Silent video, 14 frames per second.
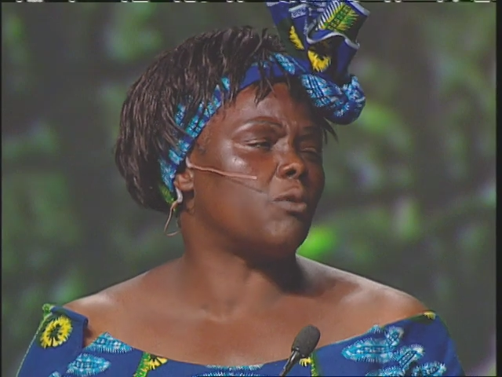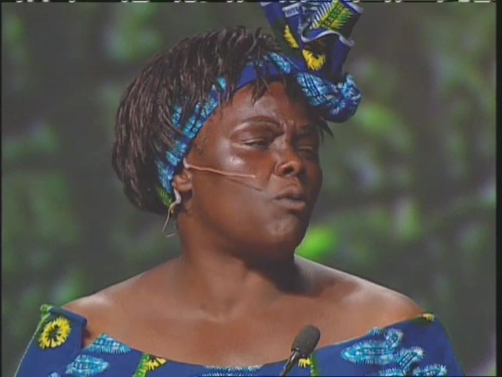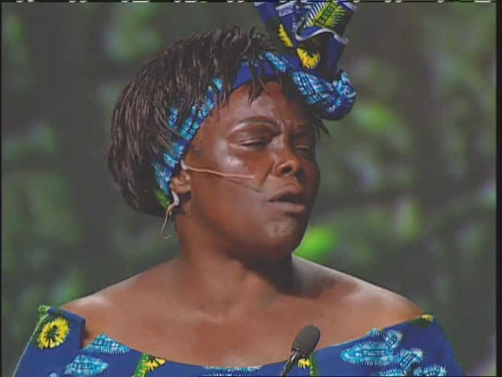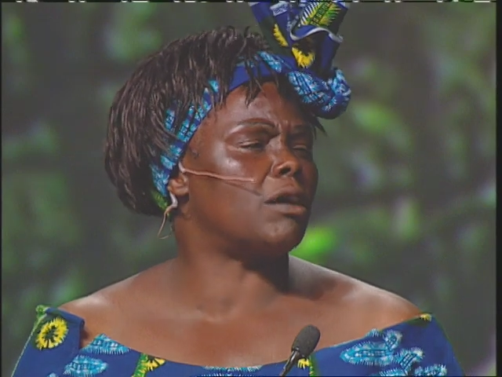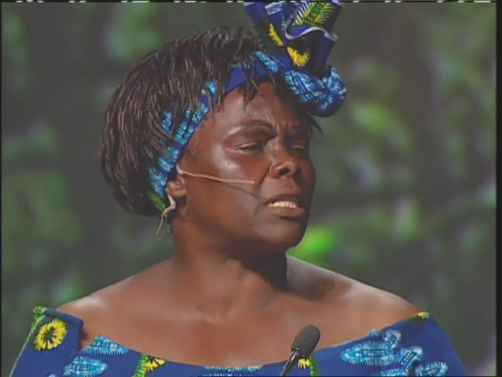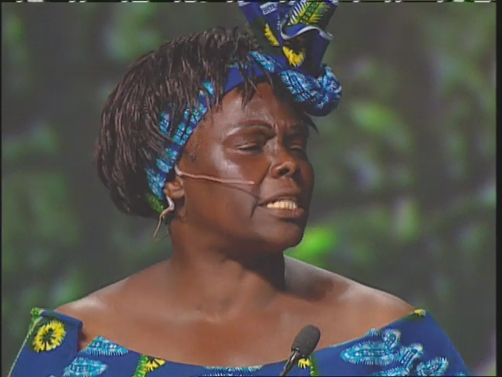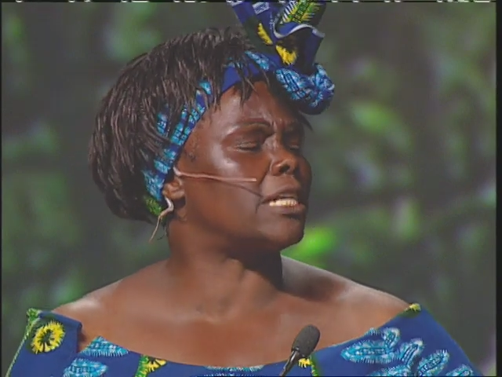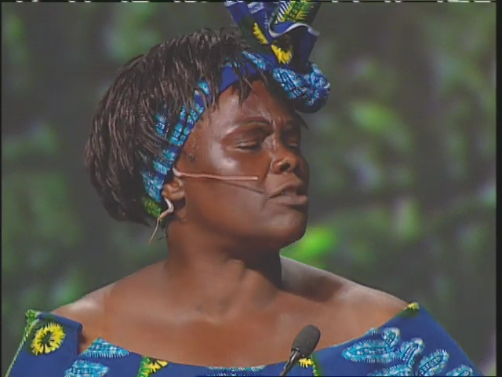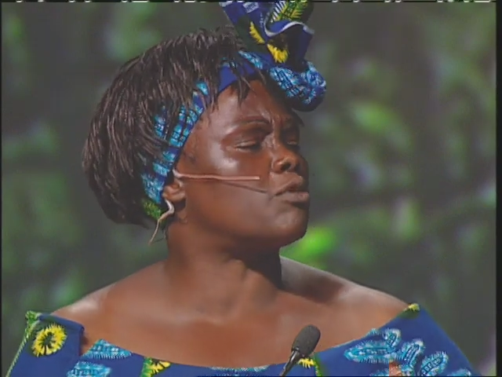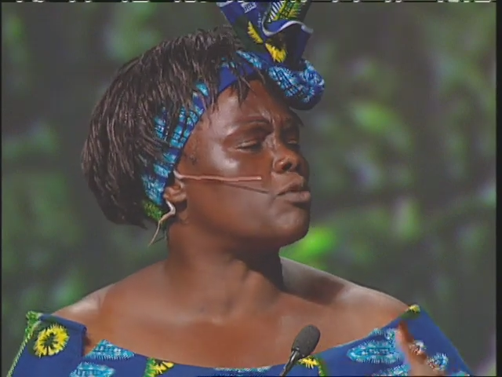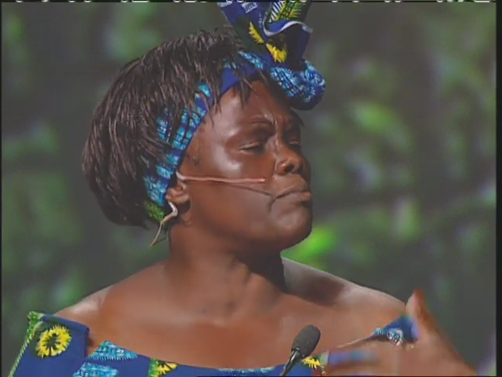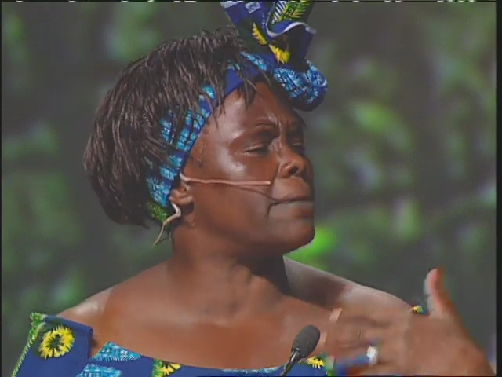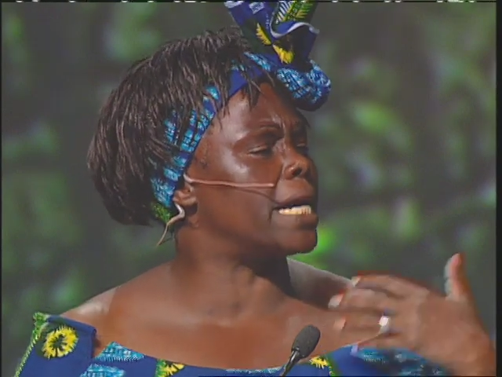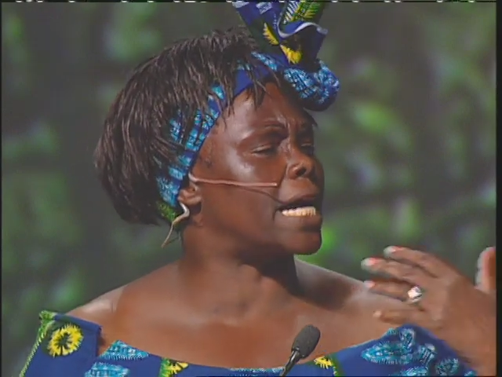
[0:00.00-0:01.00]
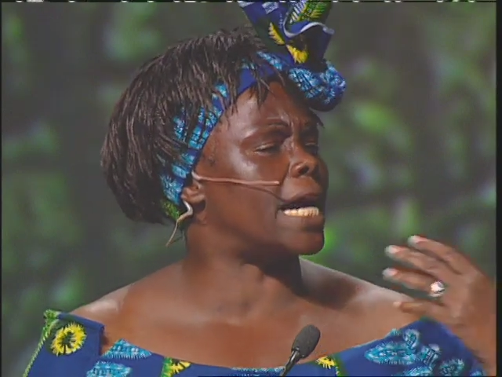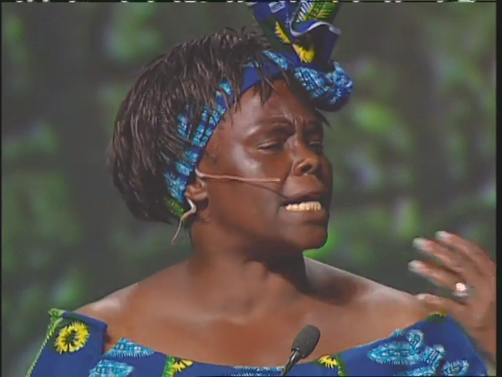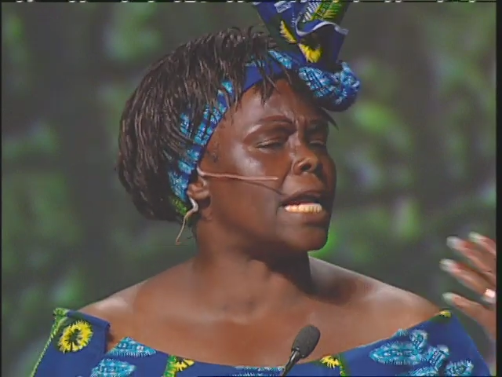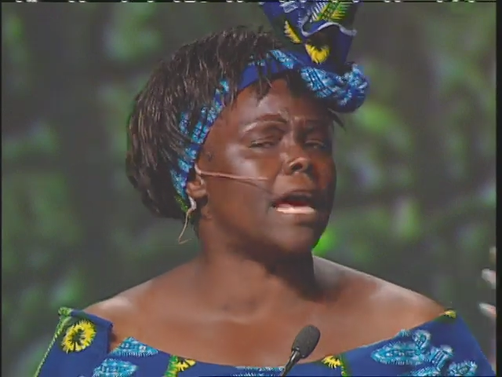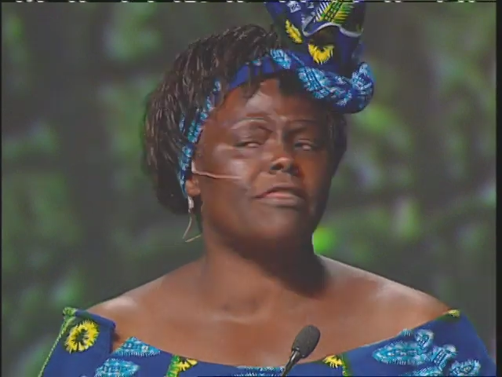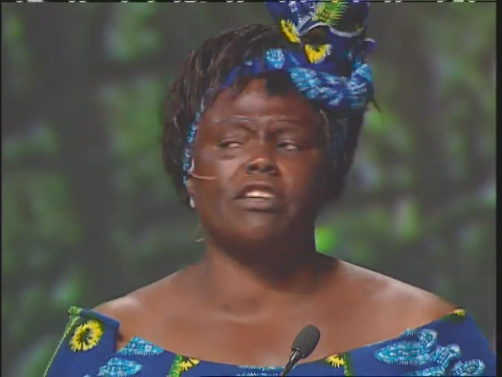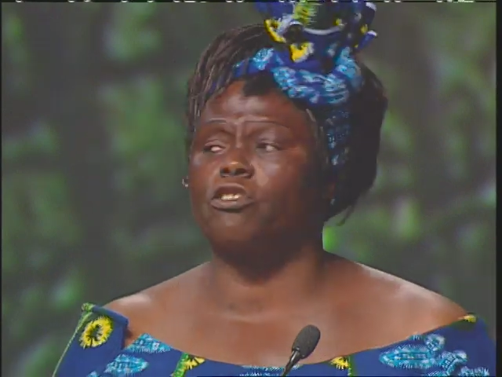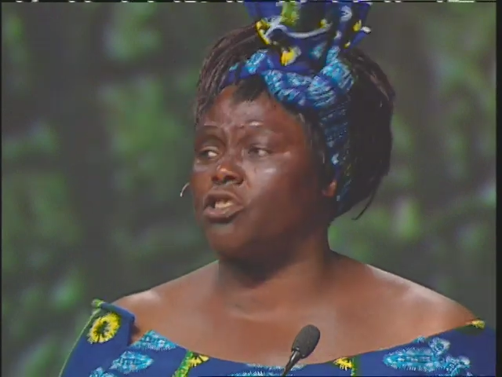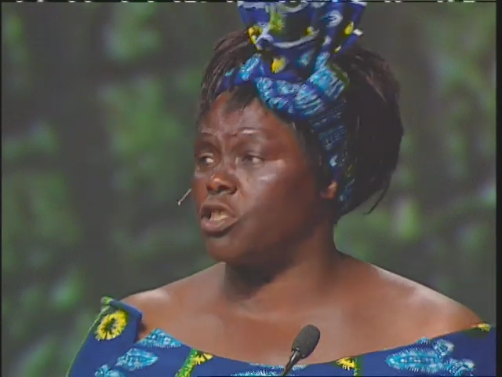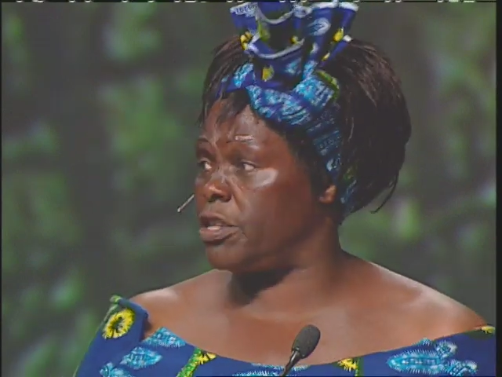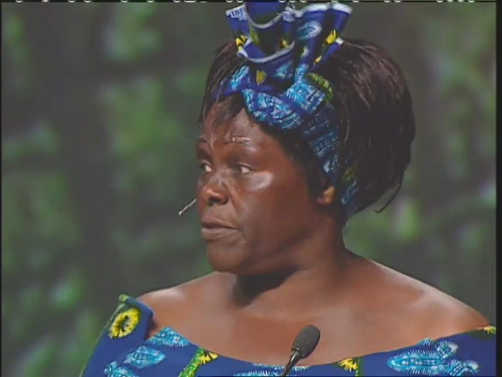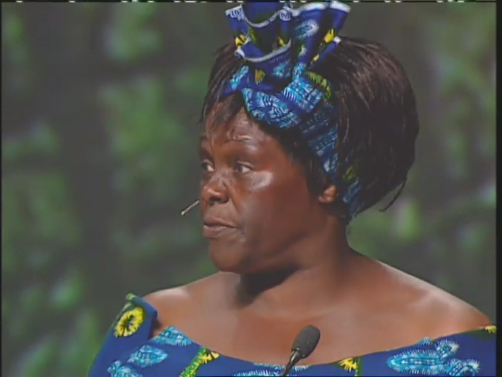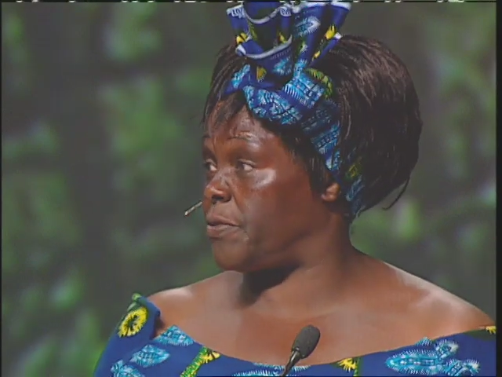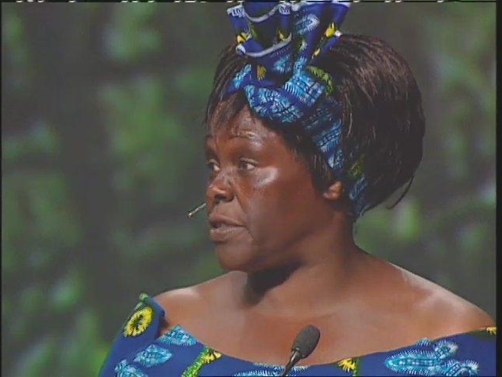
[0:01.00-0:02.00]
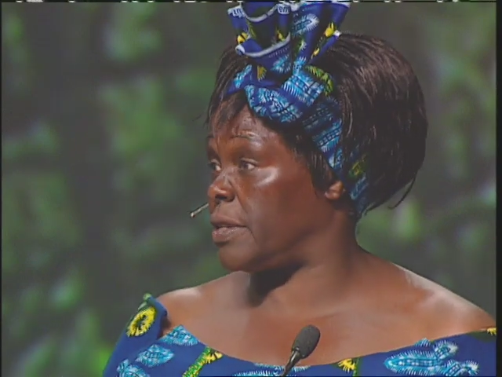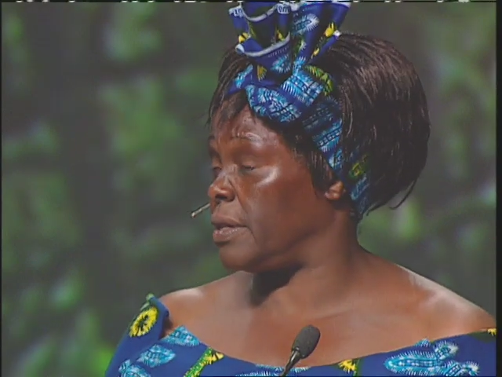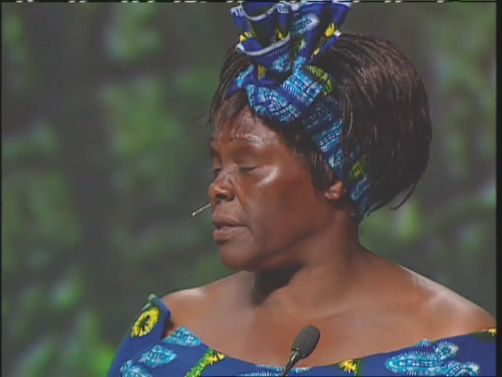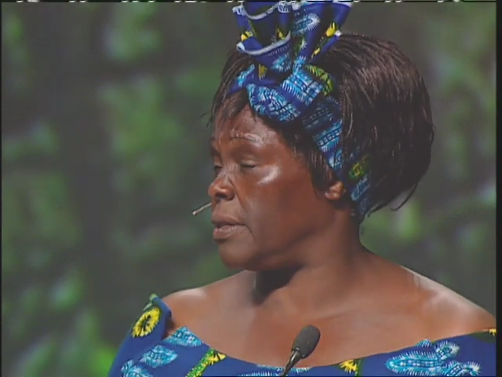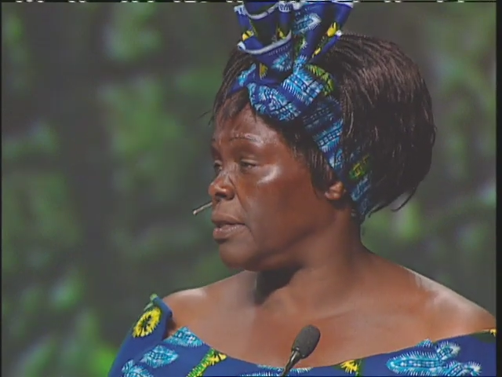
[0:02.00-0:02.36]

they wanted to make another shift